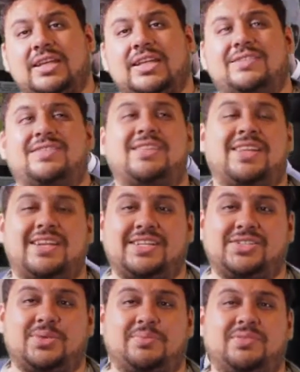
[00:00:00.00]
gives it that
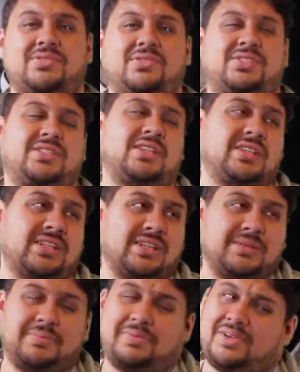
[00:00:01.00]
extra boost.
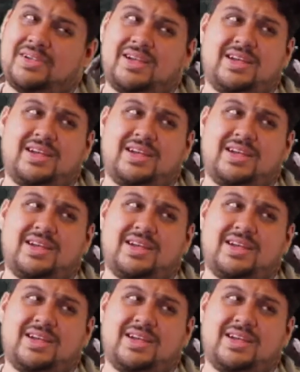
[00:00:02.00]
But